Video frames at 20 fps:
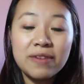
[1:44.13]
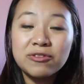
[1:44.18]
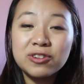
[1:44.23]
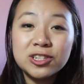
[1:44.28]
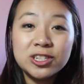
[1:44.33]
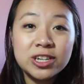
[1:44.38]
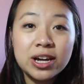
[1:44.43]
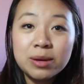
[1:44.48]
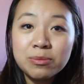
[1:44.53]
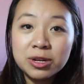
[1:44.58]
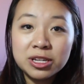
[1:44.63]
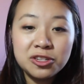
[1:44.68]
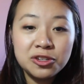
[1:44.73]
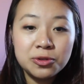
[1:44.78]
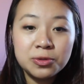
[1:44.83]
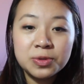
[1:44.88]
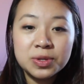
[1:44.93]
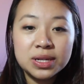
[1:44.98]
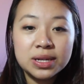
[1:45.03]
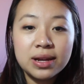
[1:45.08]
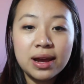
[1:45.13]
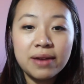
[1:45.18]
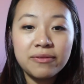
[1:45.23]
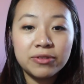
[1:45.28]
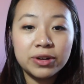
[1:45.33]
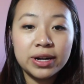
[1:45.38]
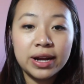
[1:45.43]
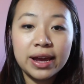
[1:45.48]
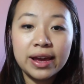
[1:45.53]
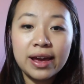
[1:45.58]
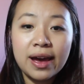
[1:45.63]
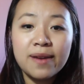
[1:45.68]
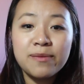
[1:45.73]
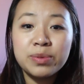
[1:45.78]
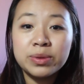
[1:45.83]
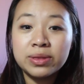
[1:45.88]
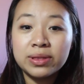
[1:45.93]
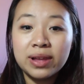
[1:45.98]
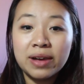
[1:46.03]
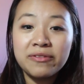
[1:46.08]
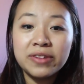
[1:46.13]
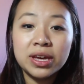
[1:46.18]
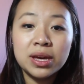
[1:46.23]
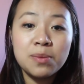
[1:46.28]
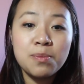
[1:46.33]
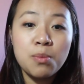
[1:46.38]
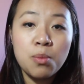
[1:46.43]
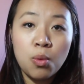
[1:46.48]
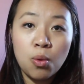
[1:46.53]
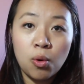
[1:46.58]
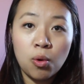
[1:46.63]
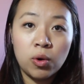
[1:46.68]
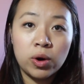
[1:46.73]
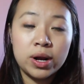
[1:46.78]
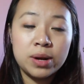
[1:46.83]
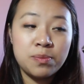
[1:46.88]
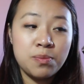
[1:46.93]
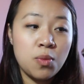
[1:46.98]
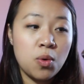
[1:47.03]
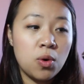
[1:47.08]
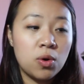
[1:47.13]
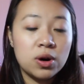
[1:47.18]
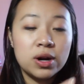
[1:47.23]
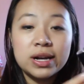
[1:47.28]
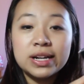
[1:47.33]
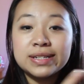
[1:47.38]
Every time I use it, every day, I've been loving it more and more.